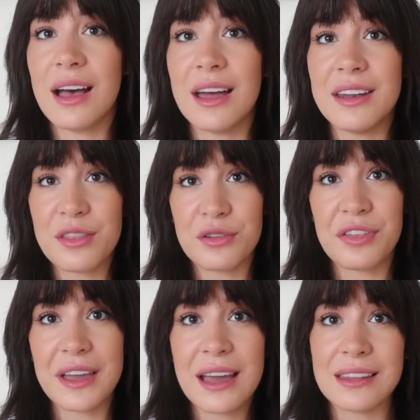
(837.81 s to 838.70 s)
Another
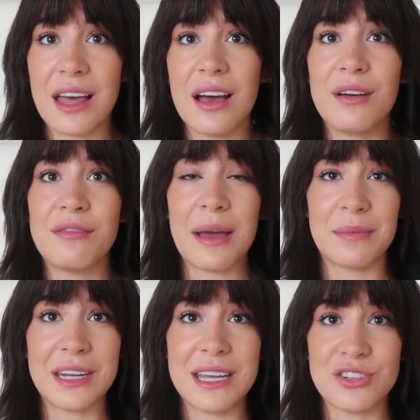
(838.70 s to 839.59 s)
thing I love,
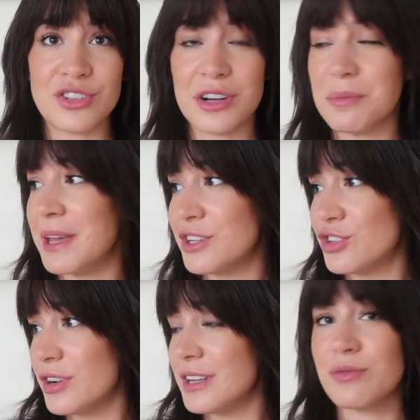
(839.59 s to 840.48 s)
I'm gonna insert a
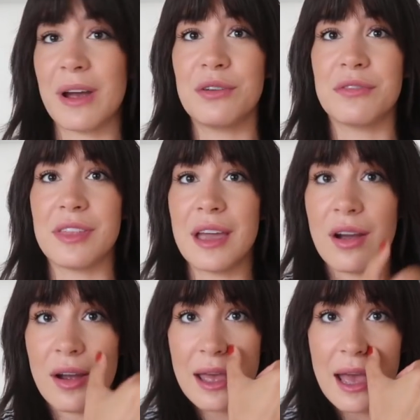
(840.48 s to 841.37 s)
picture. It's right over
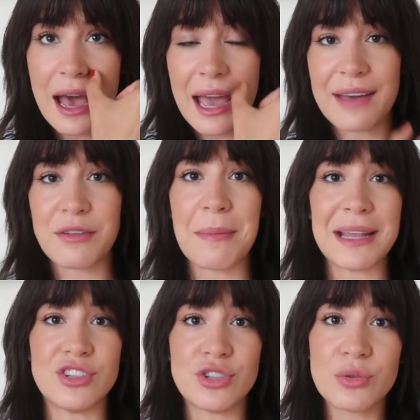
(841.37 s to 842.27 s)
there. I have a
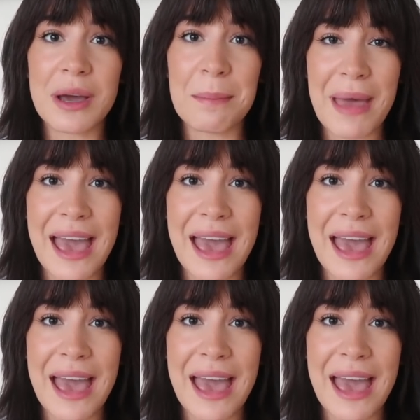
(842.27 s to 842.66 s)
Manduka